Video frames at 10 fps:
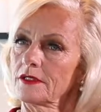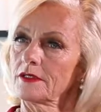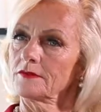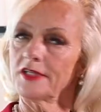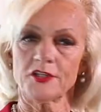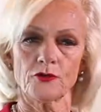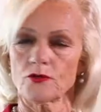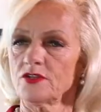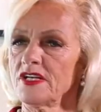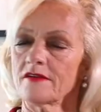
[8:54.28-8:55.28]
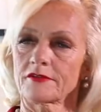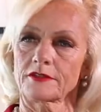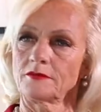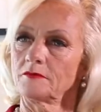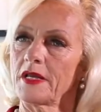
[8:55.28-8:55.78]
that they could never
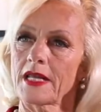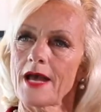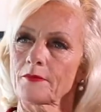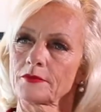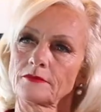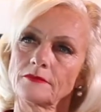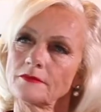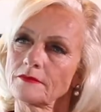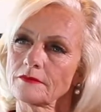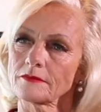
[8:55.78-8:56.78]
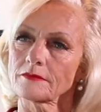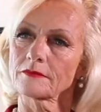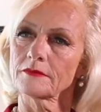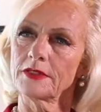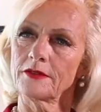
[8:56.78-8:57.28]
make happen
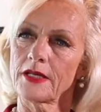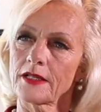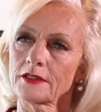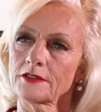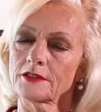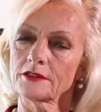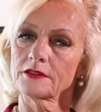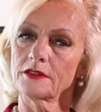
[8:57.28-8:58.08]
in the Netherlands.